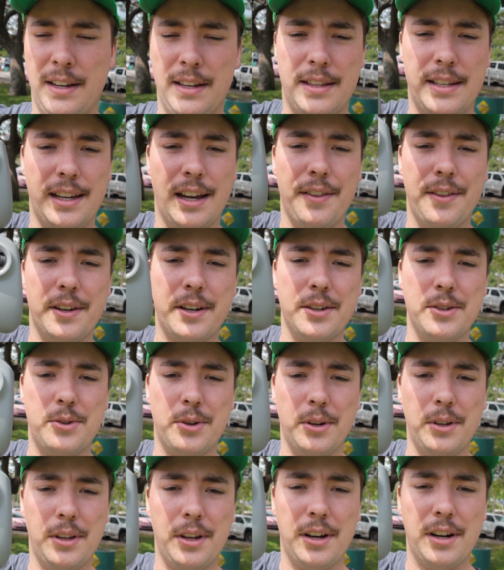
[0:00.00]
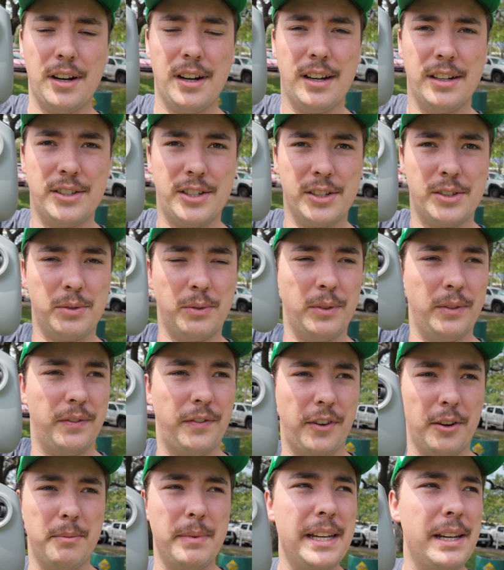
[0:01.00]
the other controller just
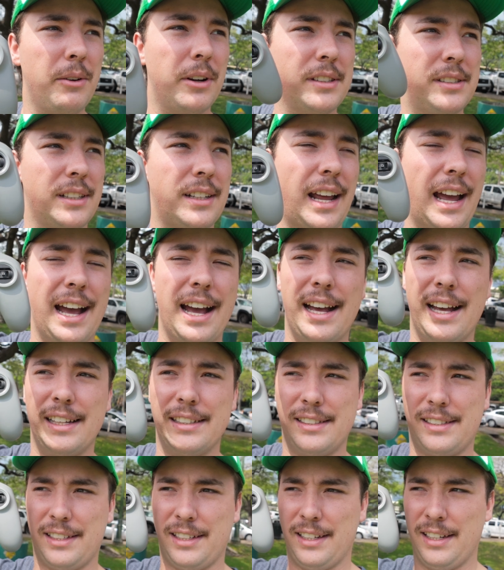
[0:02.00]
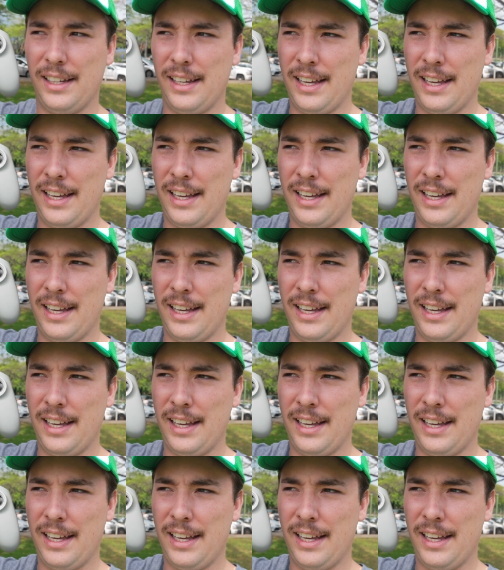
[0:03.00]
for me wasn't as